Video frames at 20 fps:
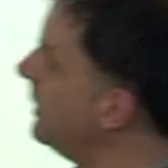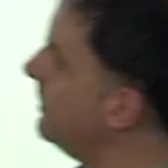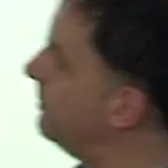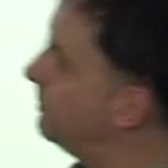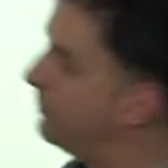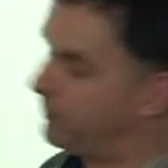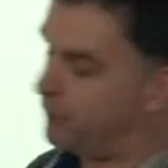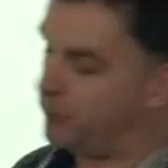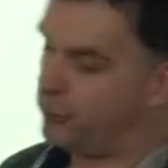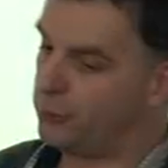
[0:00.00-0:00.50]
we
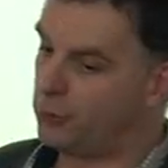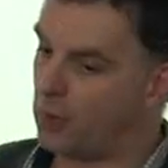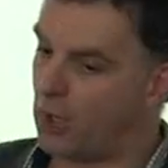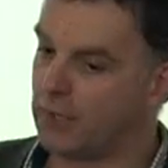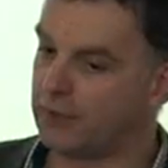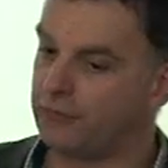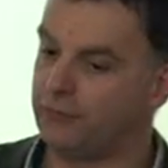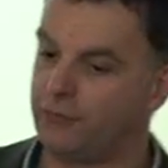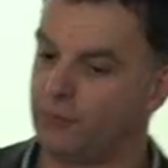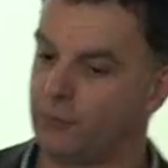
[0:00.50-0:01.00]

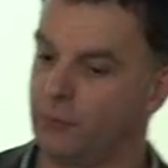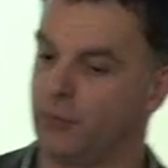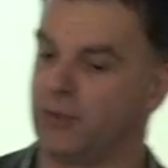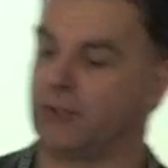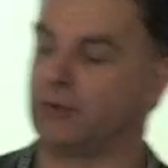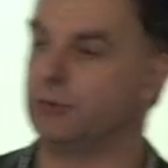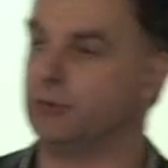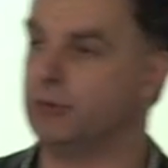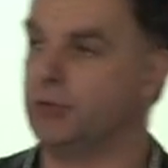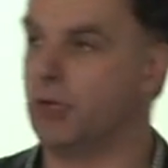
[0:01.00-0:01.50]
price
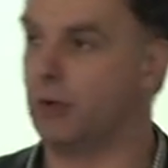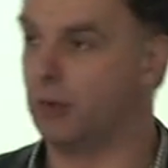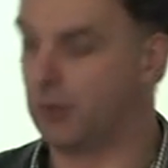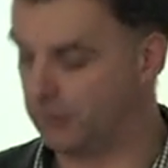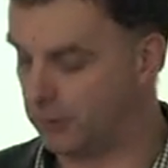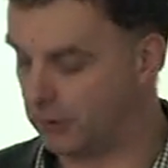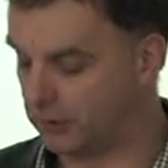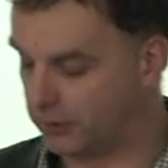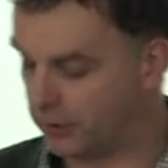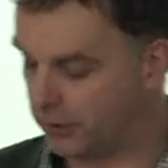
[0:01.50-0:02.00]
something new,
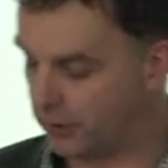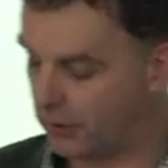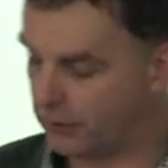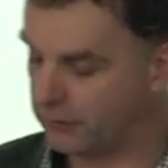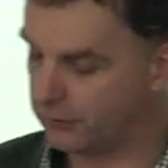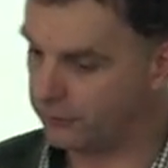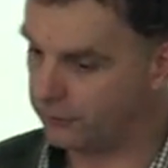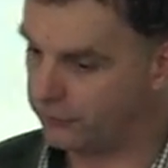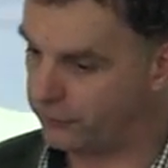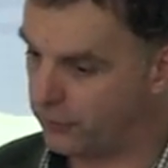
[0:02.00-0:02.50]
I'm not going to go
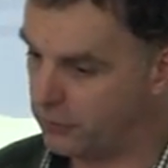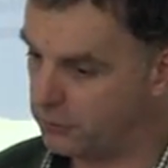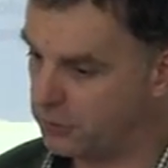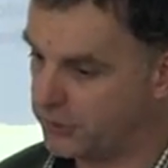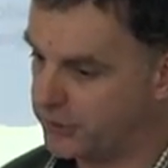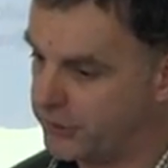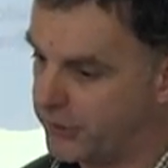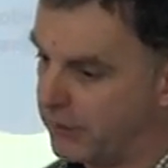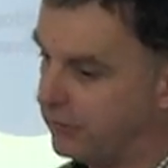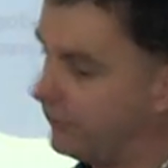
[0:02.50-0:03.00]
into too
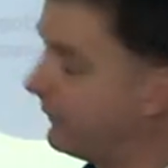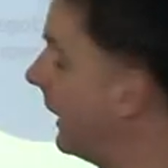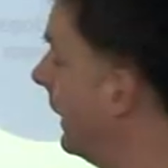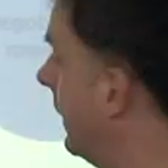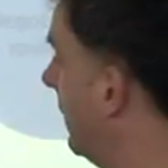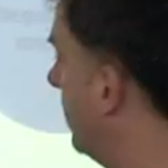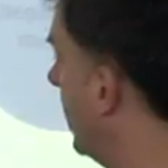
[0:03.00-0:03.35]
much detail